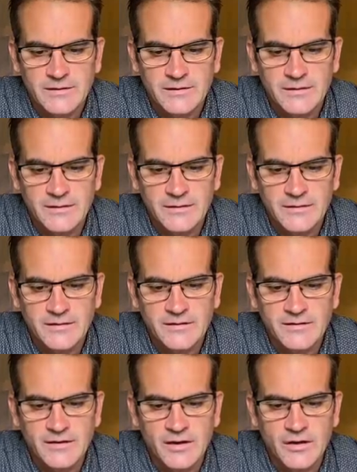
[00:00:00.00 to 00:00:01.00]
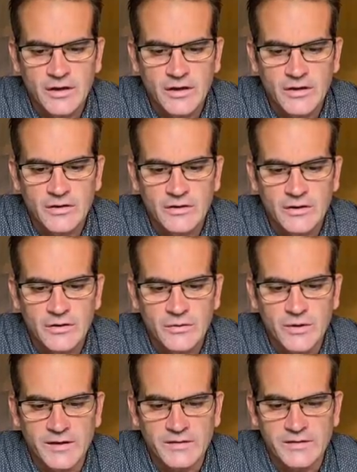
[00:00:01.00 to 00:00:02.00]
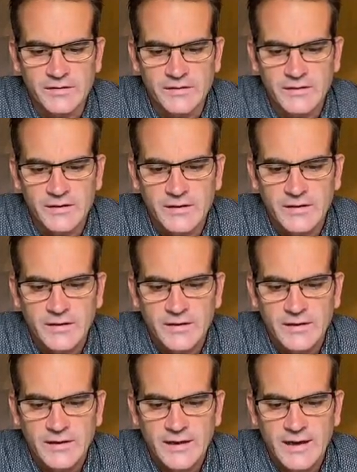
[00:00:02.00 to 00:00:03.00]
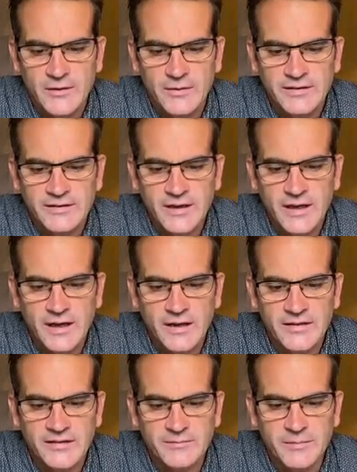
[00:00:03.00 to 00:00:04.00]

So this is a long, long question. How is Arthur's